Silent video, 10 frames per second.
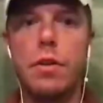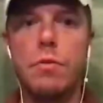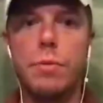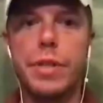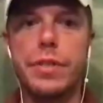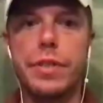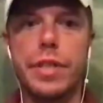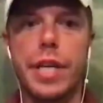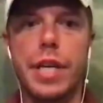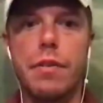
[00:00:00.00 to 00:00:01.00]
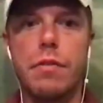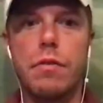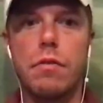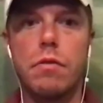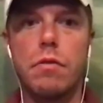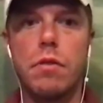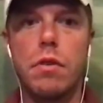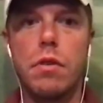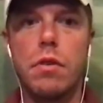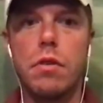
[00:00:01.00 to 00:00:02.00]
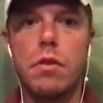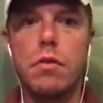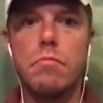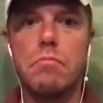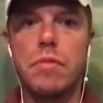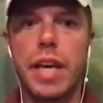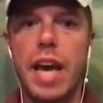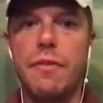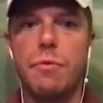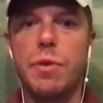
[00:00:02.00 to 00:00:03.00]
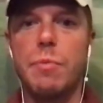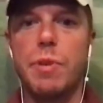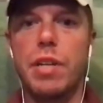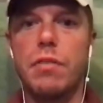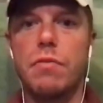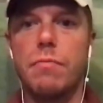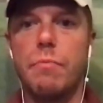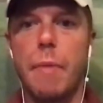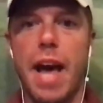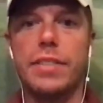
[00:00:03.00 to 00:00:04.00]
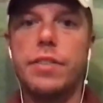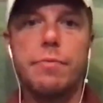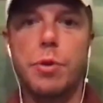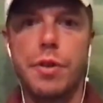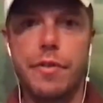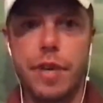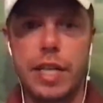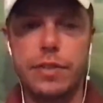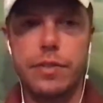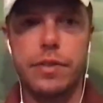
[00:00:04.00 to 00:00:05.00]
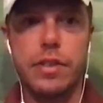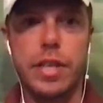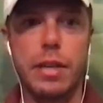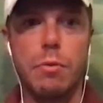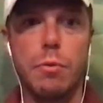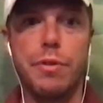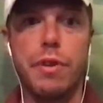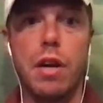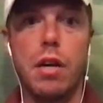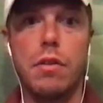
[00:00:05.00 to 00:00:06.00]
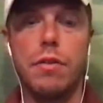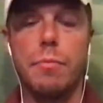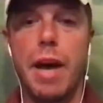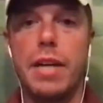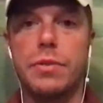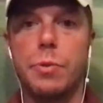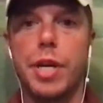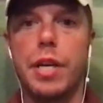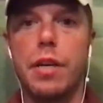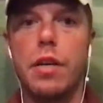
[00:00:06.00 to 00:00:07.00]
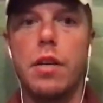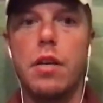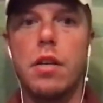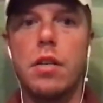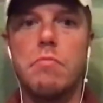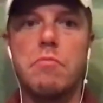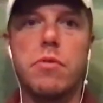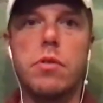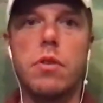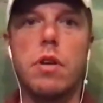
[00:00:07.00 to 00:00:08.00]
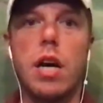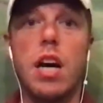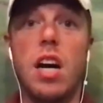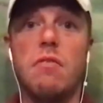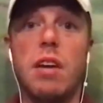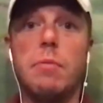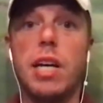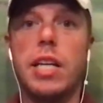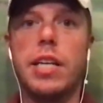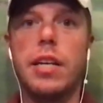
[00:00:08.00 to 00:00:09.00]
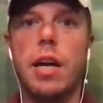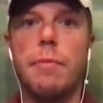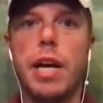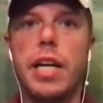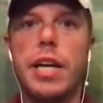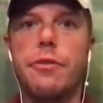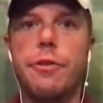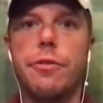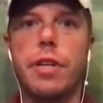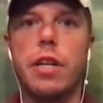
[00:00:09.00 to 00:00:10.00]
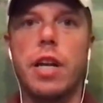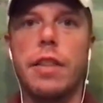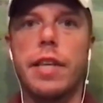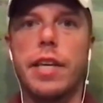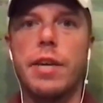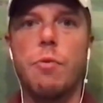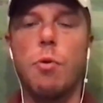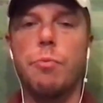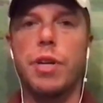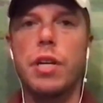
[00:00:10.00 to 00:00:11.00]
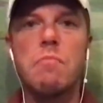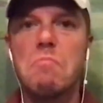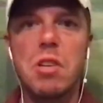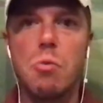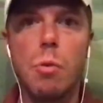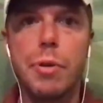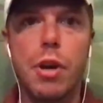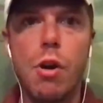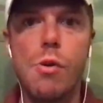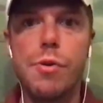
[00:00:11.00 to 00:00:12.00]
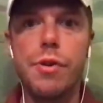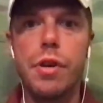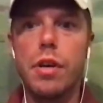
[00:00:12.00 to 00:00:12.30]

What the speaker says: recently, they haven't really been massive birdie fest like what we saw this past week. So I'm kind of interested, and I think he won't be owned.